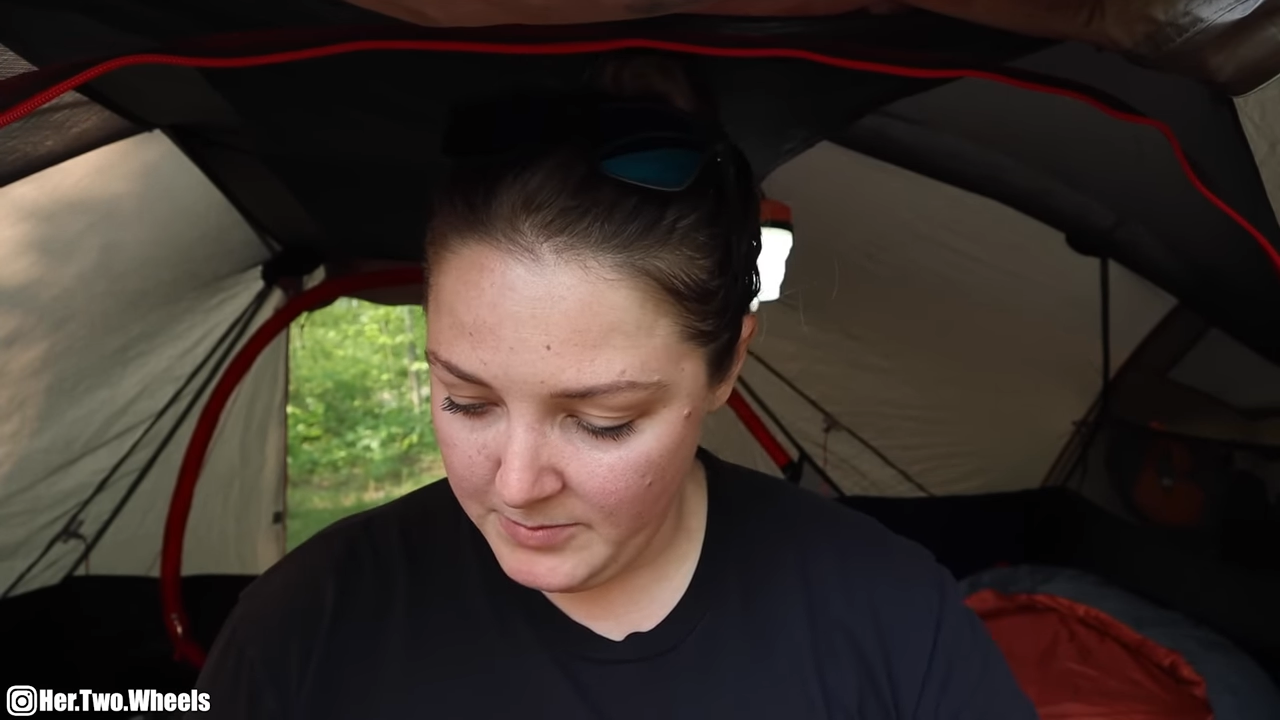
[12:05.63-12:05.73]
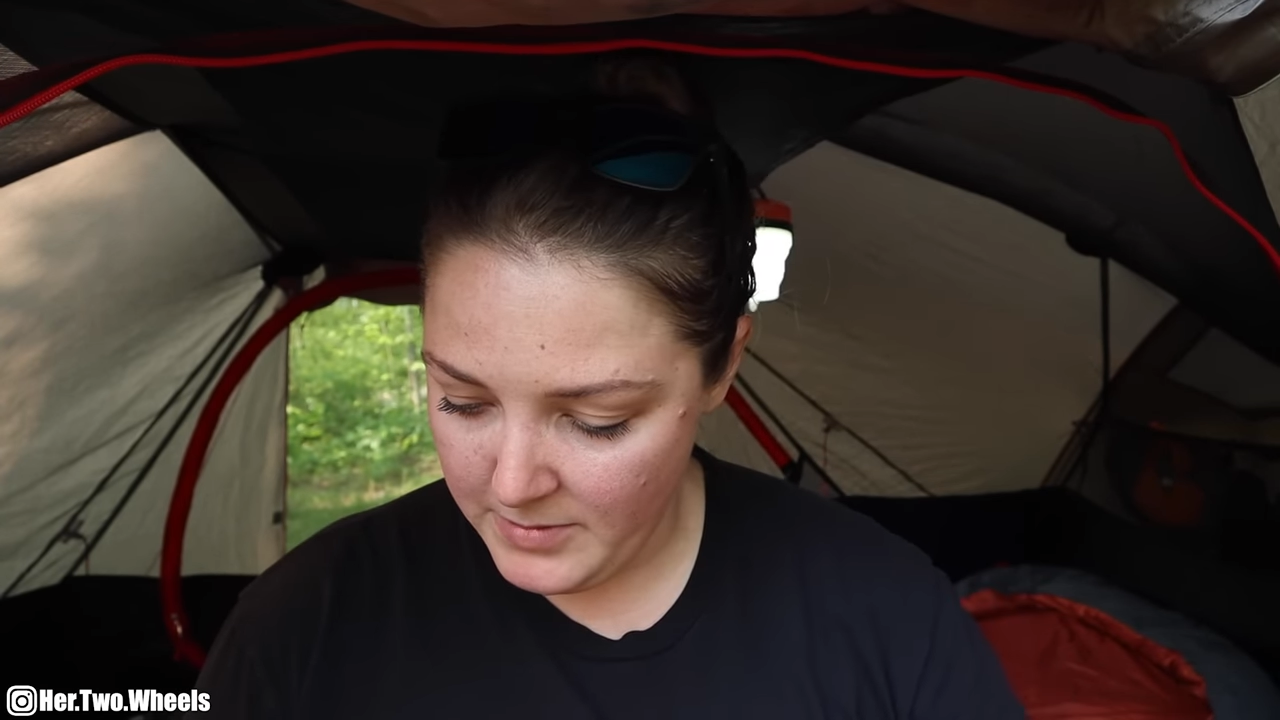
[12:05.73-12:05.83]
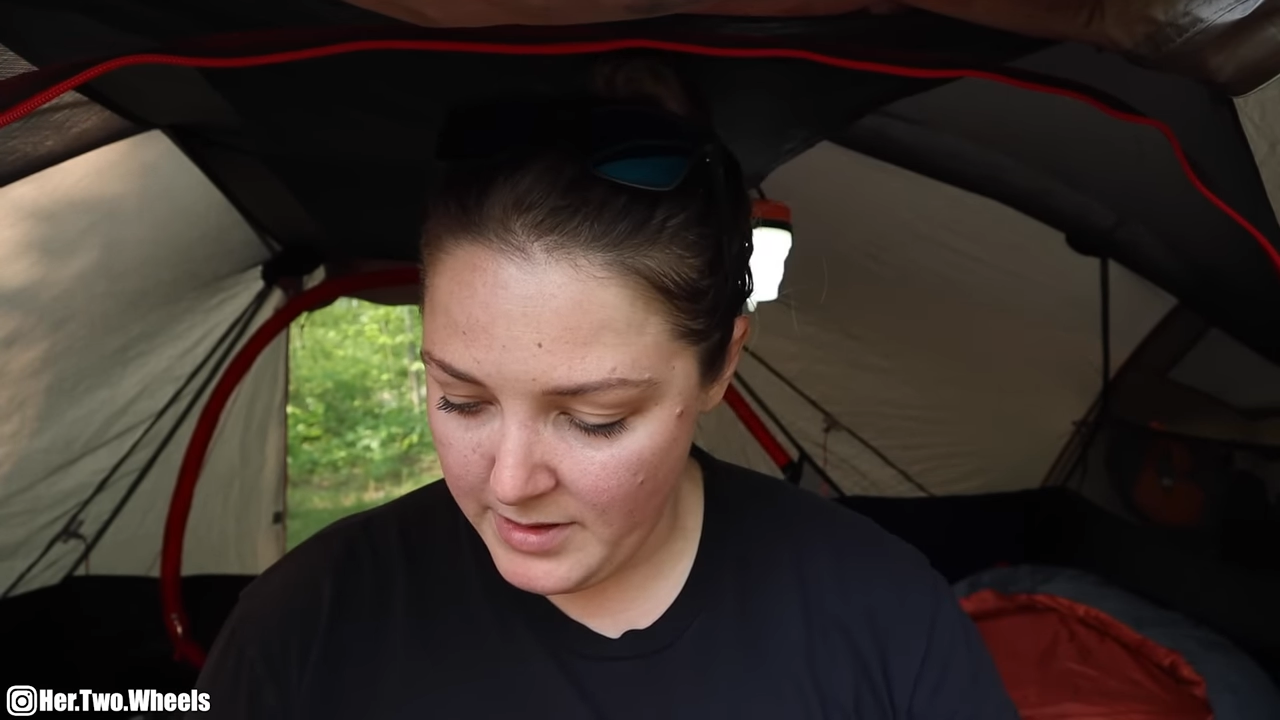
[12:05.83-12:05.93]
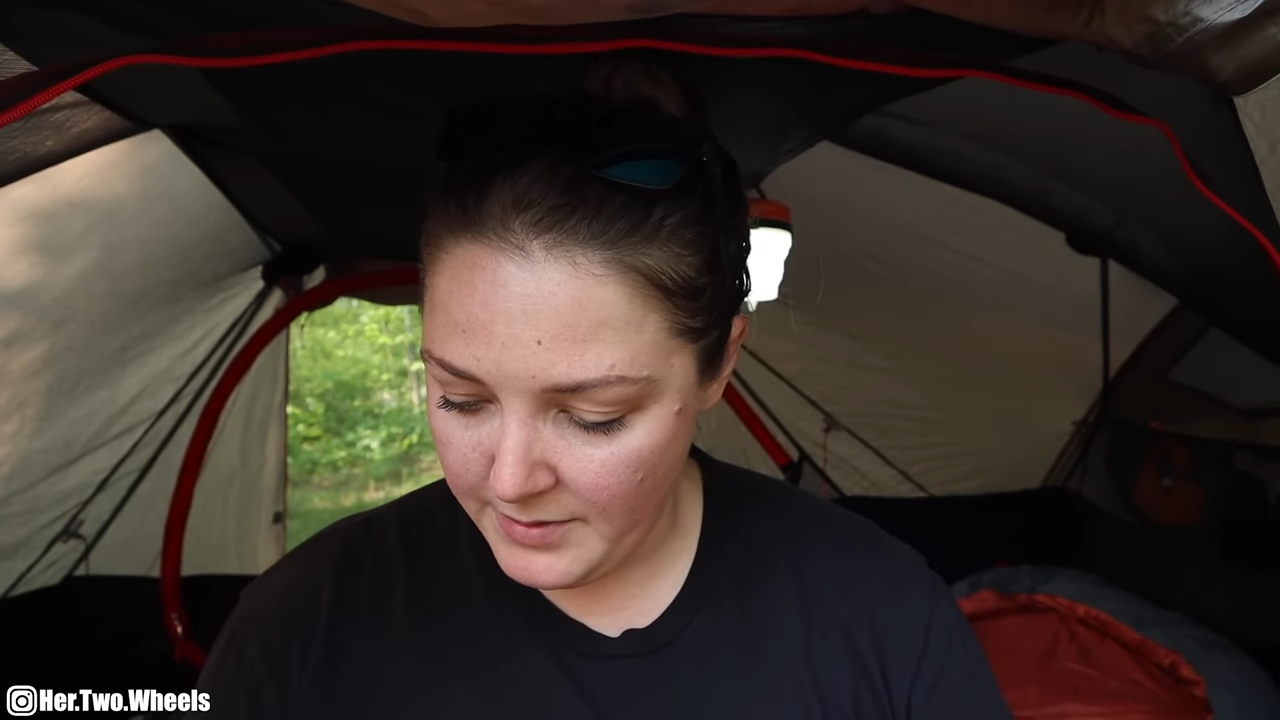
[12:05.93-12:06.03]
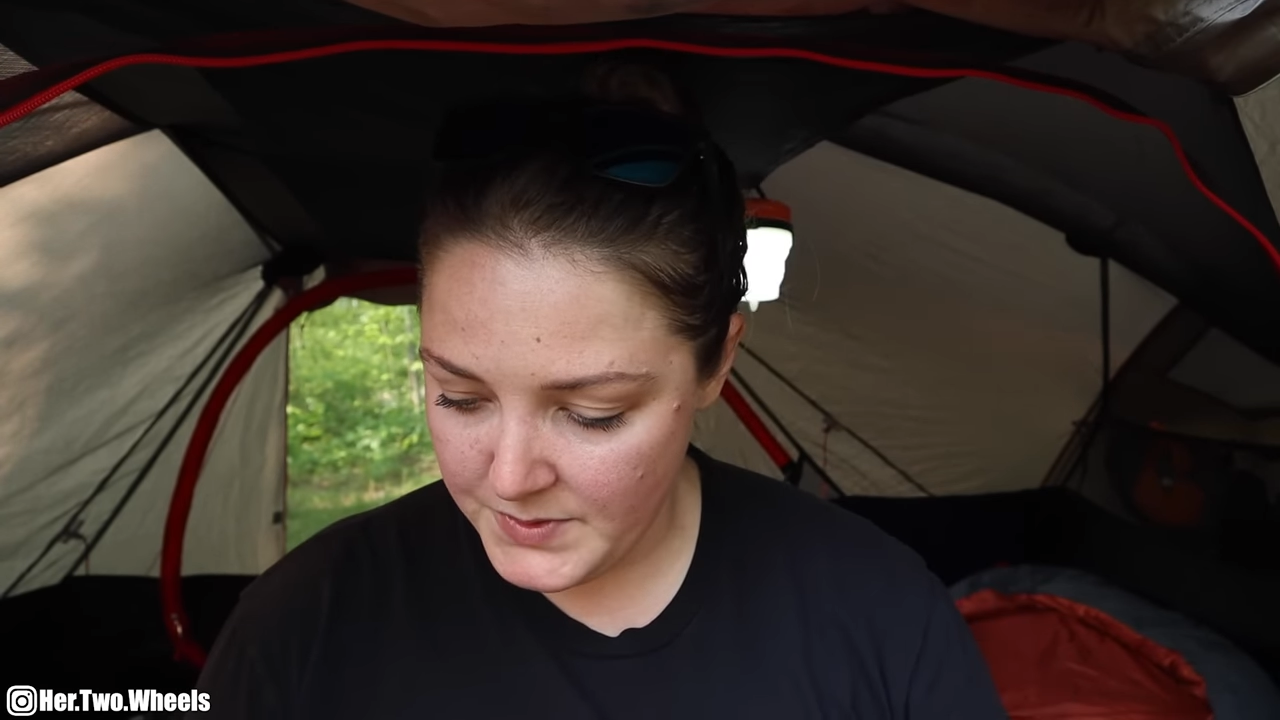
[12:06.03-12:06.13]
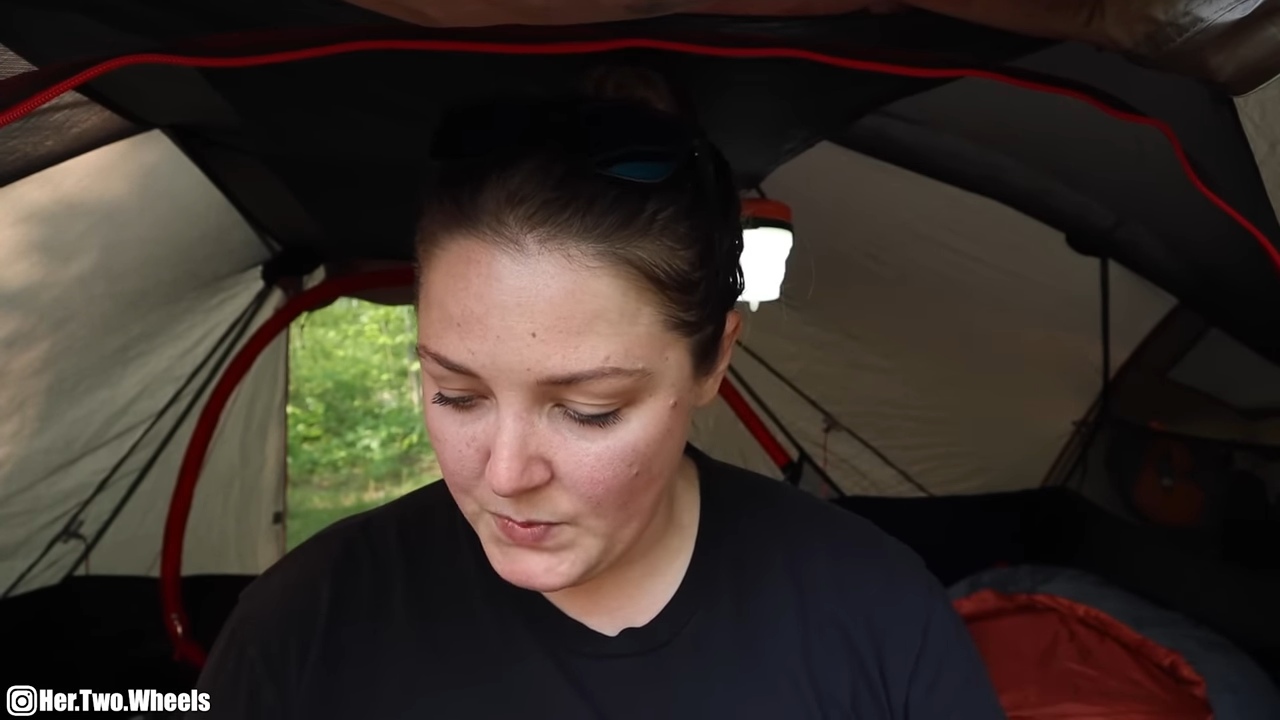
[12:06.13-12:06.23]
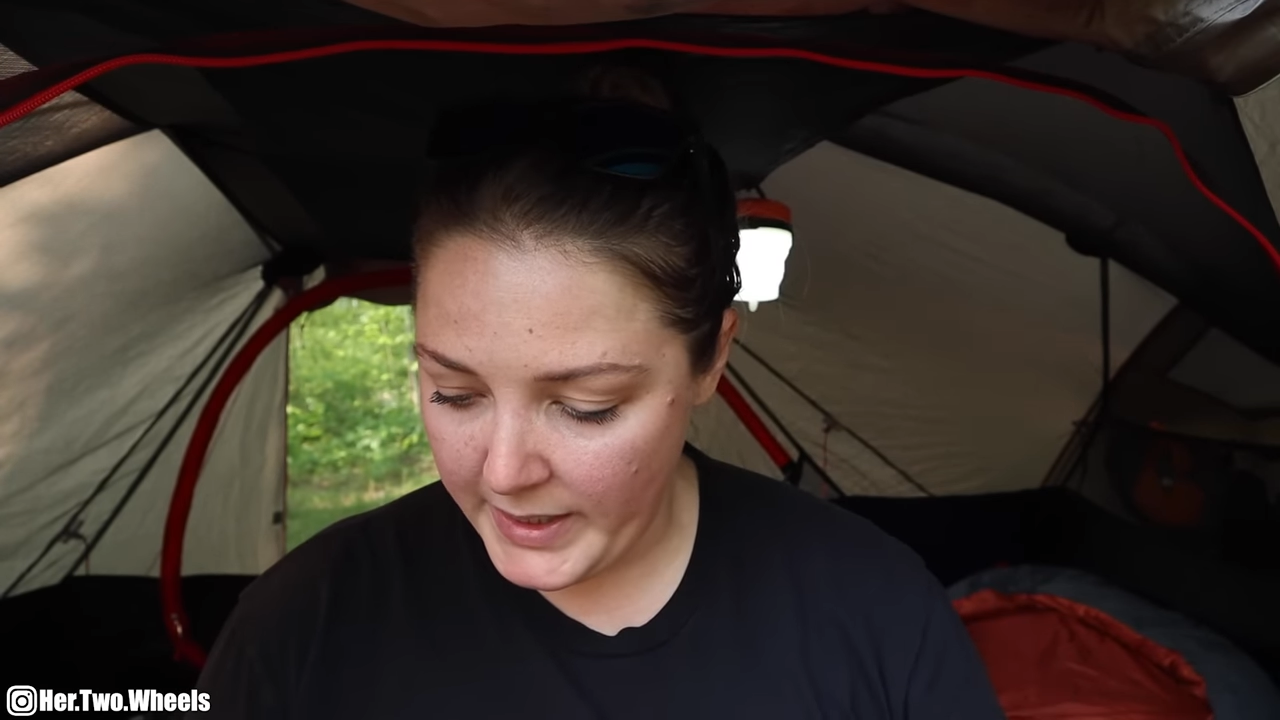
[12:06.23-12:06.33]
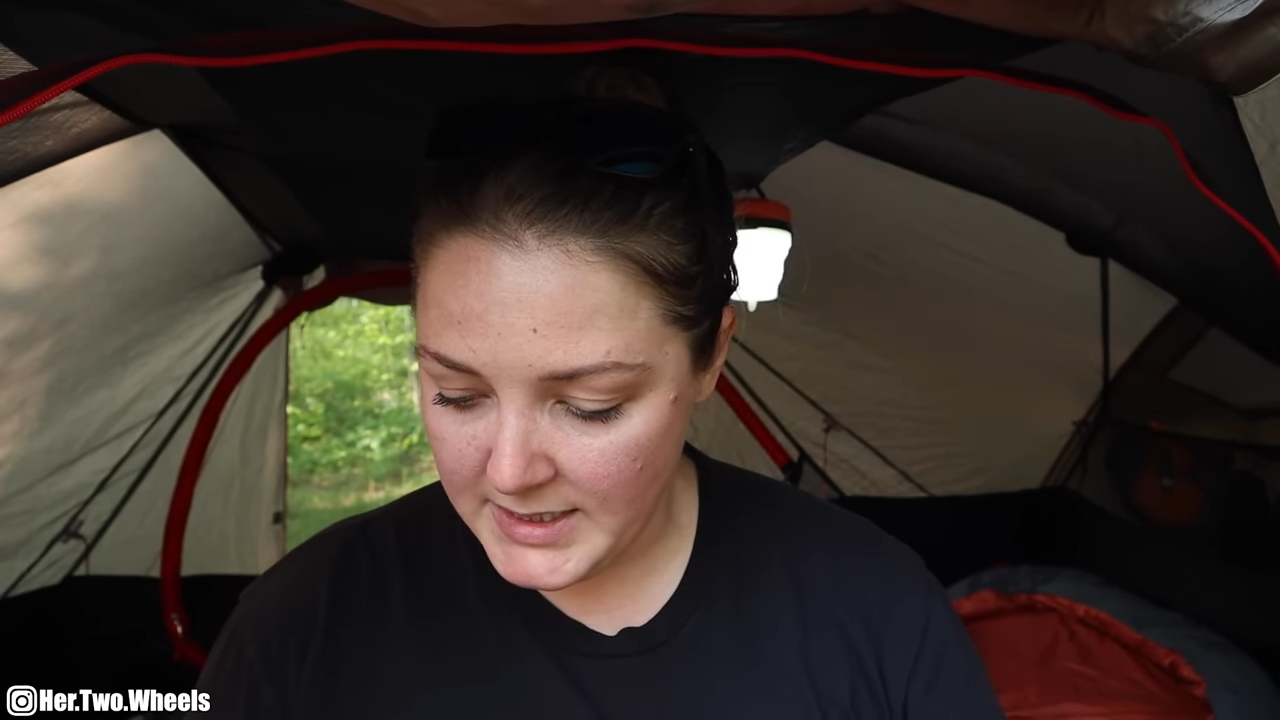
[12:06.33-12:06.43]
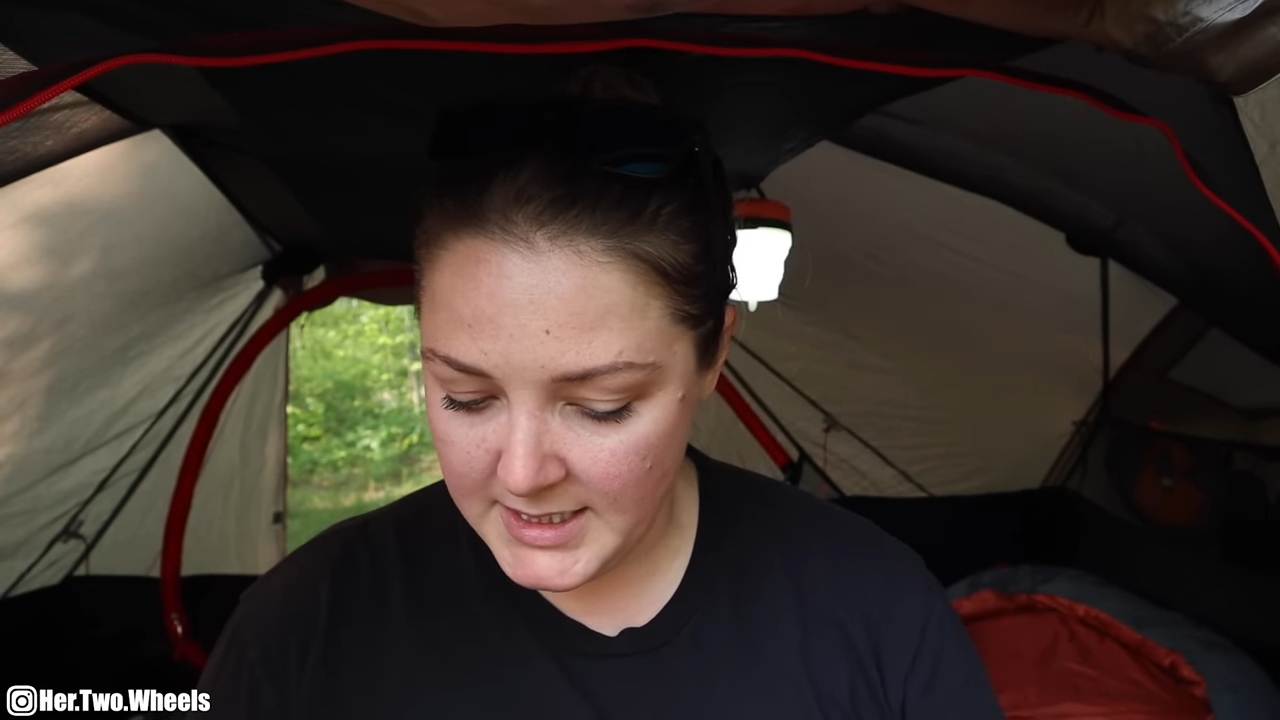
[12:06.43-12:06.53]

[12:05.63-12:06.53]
without sweating